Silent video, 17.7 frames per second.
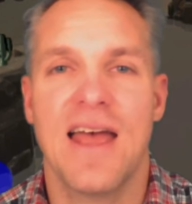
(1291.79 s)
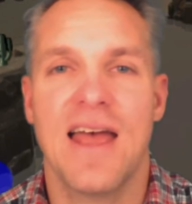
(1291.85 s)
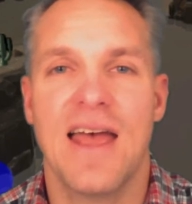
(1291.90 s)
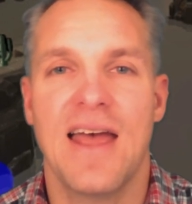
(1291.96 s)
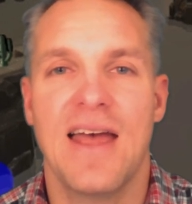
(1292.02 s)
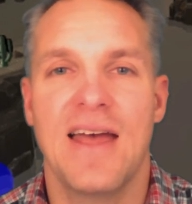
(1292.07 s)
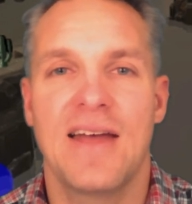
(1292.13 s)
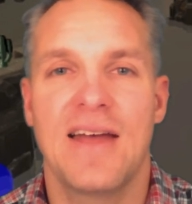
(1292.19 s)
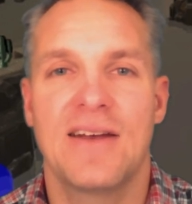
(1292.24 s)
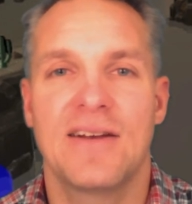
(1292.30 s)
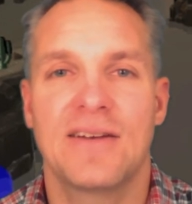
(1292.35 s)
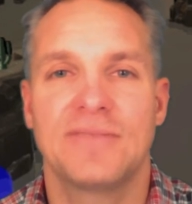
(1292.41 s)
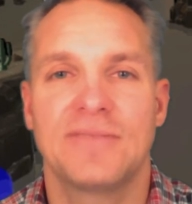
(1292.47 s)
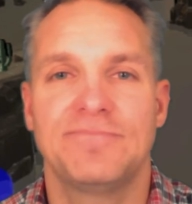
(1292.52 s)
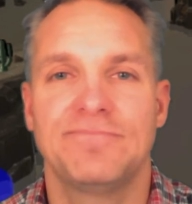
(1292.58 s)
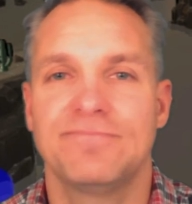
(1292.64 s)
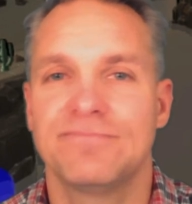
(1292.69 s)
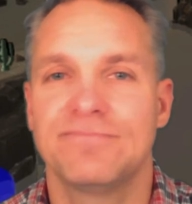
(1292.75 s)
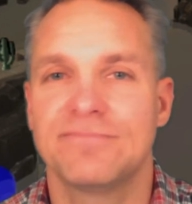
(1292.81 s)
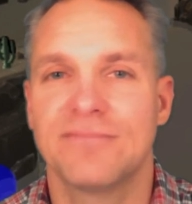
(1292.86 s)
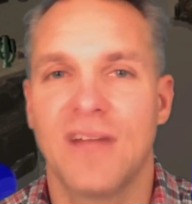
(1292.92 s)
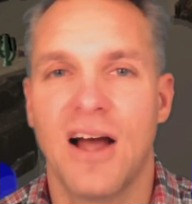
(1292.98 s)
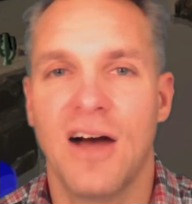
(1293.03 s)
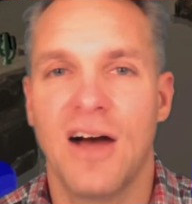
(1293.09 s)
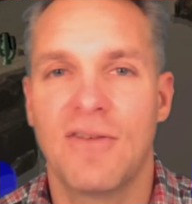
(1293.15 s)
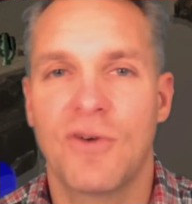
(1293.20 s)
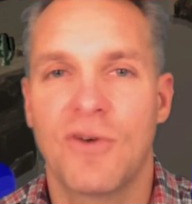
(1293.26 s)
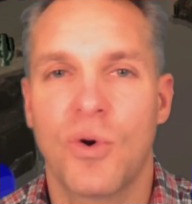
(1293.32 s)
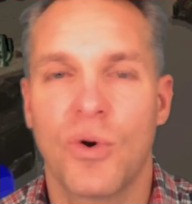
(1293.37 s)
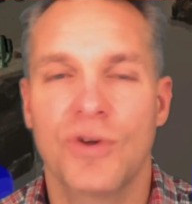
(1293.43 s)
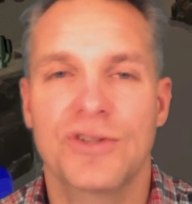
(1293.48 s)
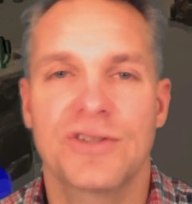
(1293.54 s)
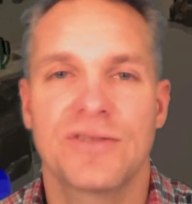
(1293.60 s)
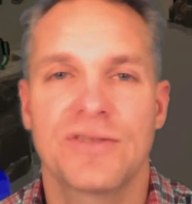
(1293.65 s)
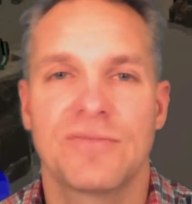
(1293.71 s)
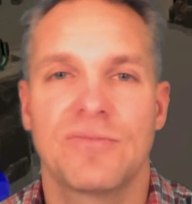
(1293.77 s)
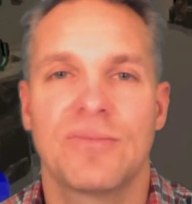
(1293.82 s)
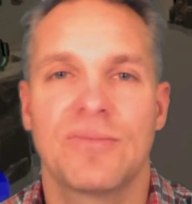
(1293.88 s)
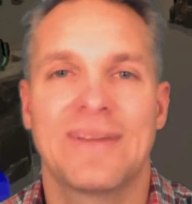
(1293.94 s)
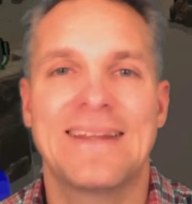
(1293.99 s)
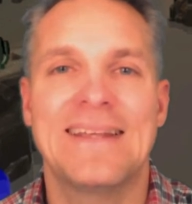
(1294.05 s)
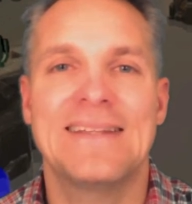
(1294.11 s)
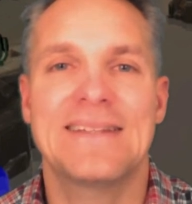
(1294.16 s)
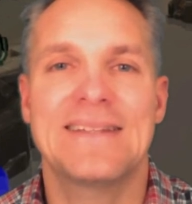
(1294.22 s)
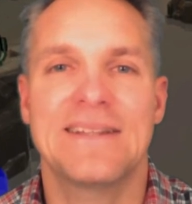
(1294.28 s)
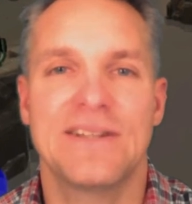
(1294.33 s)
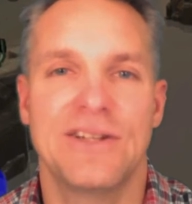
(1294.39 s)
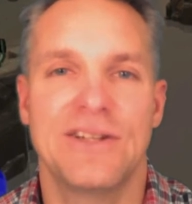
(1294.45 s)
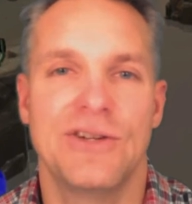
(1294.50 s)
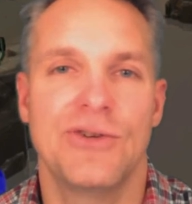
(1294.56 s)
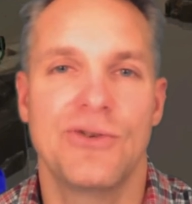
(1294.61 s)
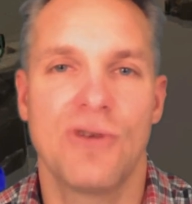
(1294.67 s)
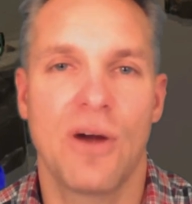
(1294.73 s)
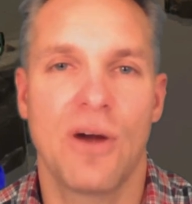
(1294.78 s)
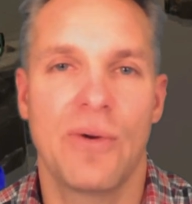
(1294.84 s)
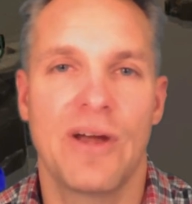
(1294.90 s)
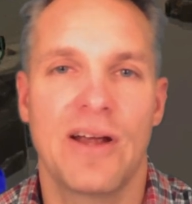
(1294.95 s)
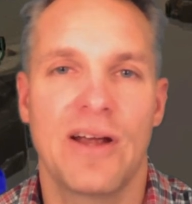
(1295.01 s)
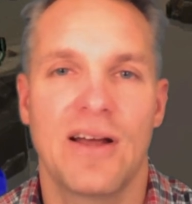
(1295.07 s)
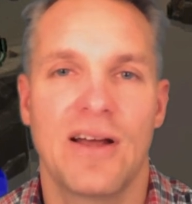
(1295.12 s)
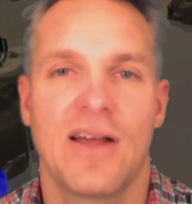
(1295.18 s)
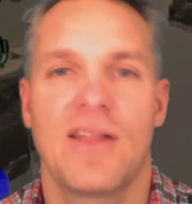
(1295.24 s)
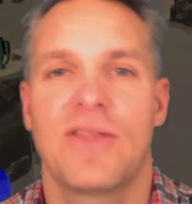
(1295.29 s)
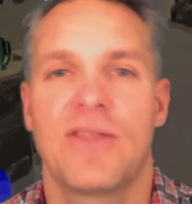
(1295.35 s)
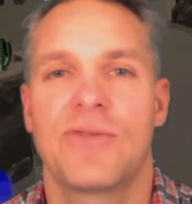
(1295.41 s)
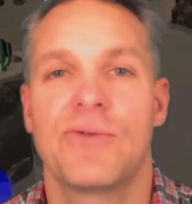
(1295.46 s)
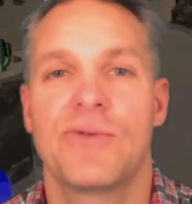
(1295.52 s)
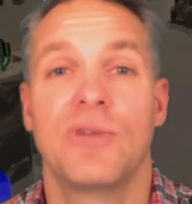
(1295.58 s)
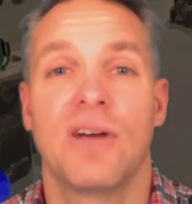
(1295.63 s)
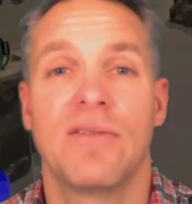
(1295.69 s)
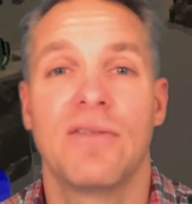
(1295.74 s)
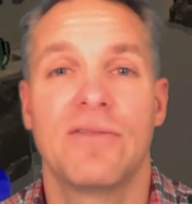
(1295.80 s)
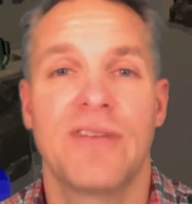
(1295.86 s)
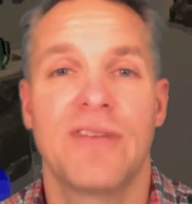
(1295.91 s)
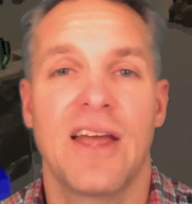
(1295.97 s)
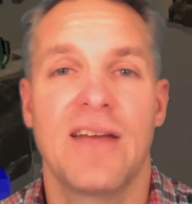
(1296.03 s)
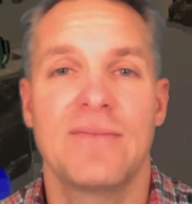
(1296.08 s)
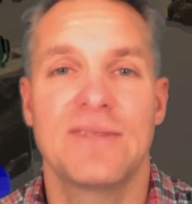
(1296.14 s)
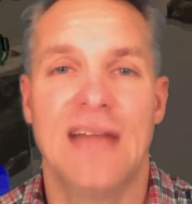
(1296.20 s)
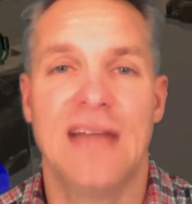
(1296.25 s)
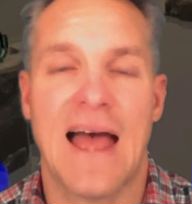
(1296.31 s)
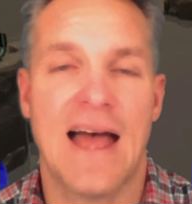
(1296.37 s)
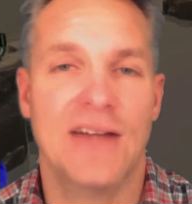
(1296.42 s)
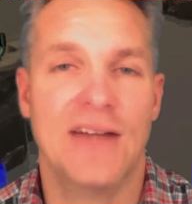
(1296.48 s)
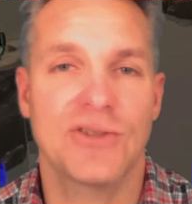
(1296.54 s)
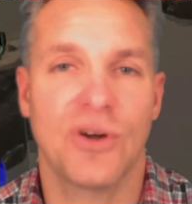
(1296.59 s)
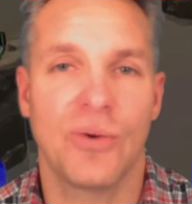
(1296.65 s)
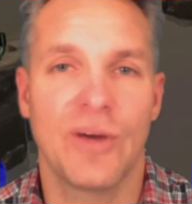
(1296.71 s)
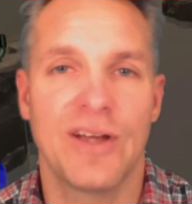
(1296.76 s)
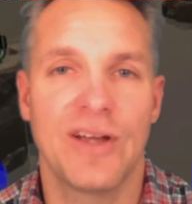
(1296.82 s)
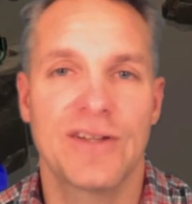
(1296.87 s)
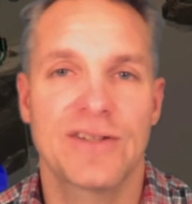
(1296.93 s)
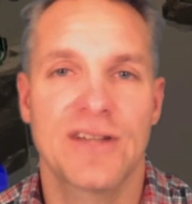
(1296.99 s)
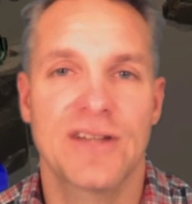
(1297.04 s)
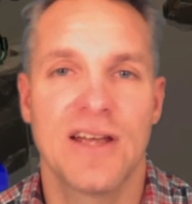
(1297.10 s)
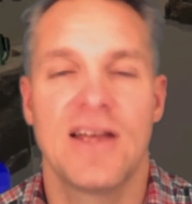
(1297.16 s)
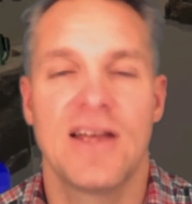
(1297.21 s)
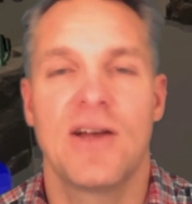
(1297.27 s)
And of course, please continue growing through love of games as always.